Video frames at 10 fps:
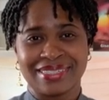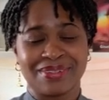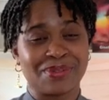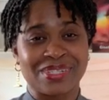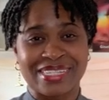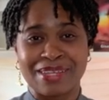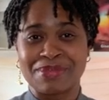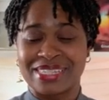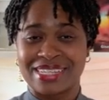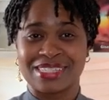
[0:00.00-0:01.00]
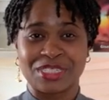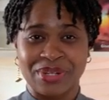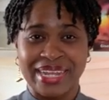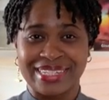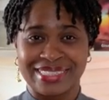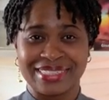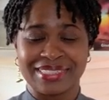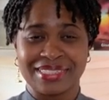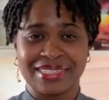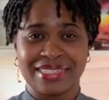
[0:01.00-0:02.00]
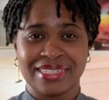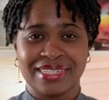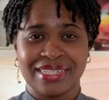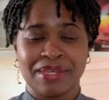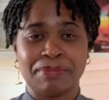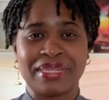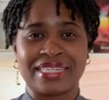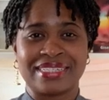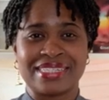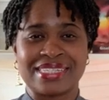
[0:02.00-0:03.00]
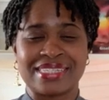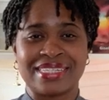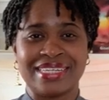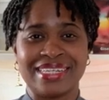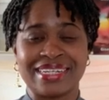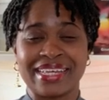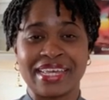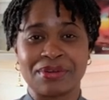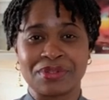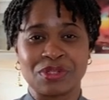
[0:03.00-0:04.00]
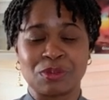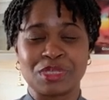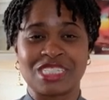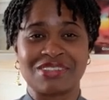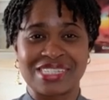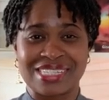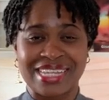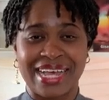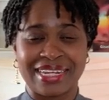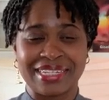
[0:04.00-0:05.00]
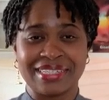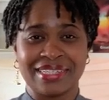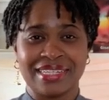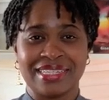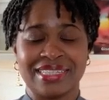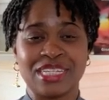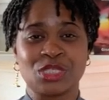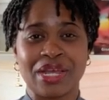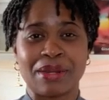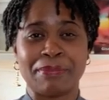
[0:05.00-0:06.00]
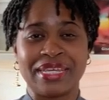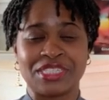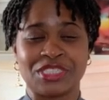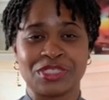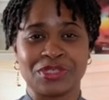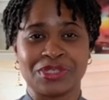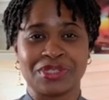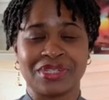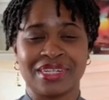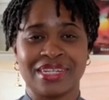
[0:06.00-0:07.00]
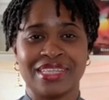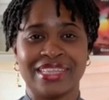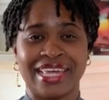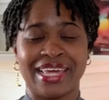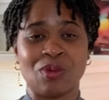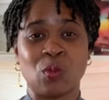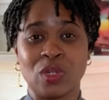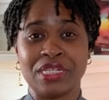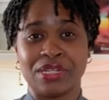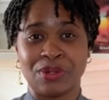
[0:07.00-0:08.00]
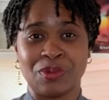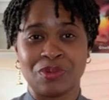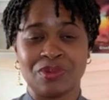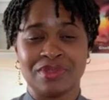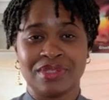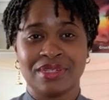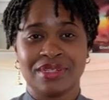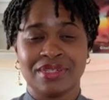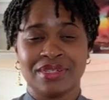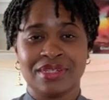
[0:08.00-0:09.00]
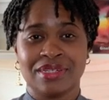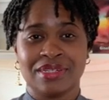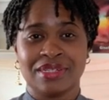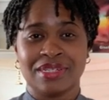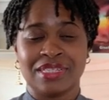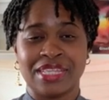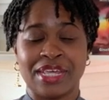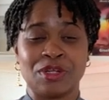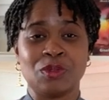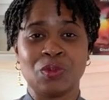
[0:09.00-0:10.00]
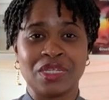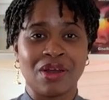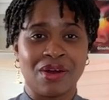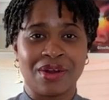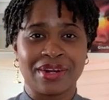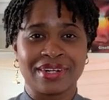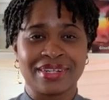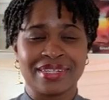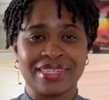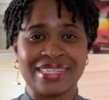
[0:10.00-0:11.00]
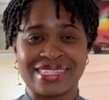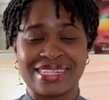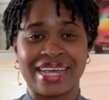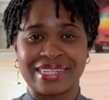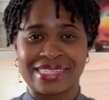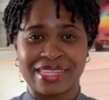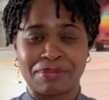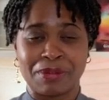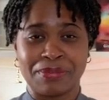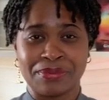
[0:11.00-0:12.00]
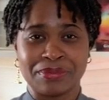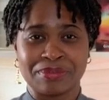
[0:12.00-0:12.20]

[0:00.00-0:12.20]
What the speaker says: or same sex attracted, because in a heteronormative society, they try to make sure that we know that who we are is not acceptable.